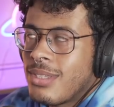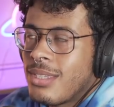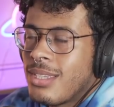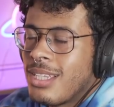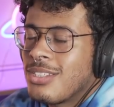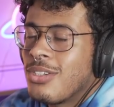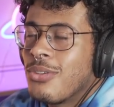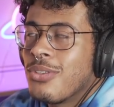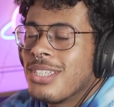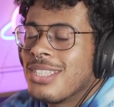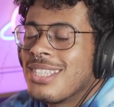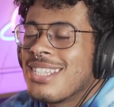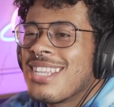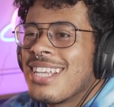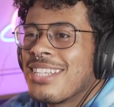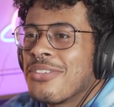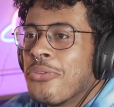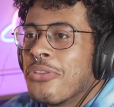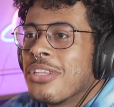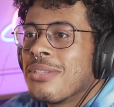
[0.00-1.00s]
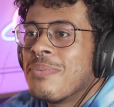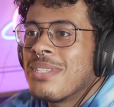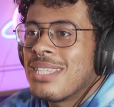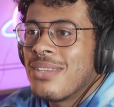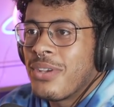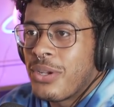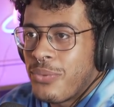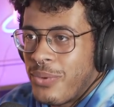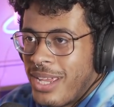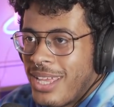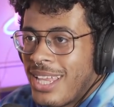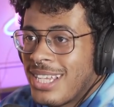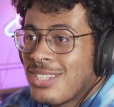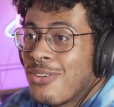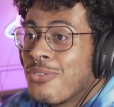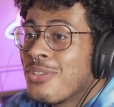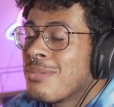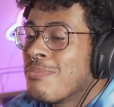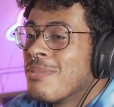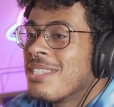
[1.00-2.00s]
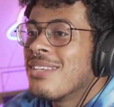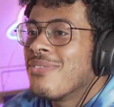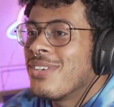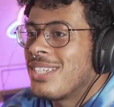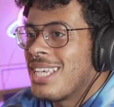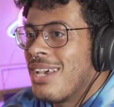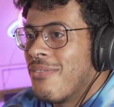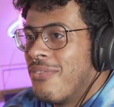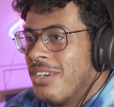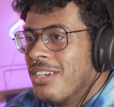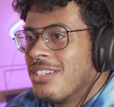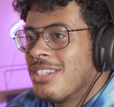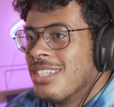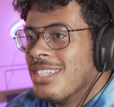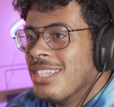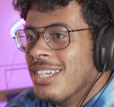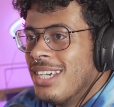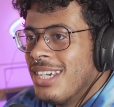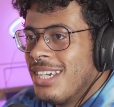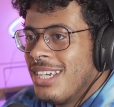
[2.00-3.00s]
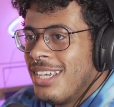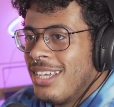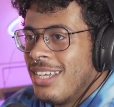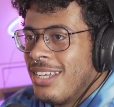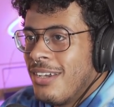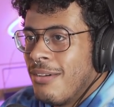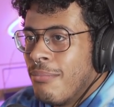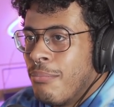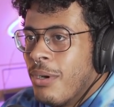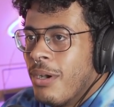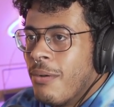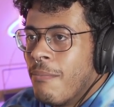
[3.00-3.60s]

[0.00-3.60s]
that's not this that's not the specific rate that's not the specific definition. Well, I was but,